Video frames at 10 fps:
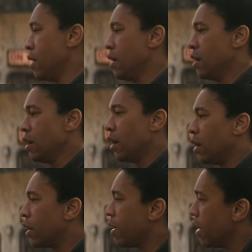Lucy
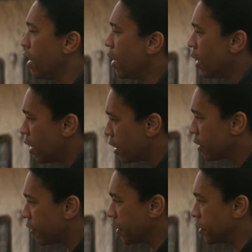Wiltzig's actual
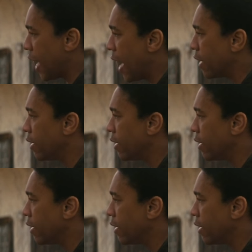head and tells her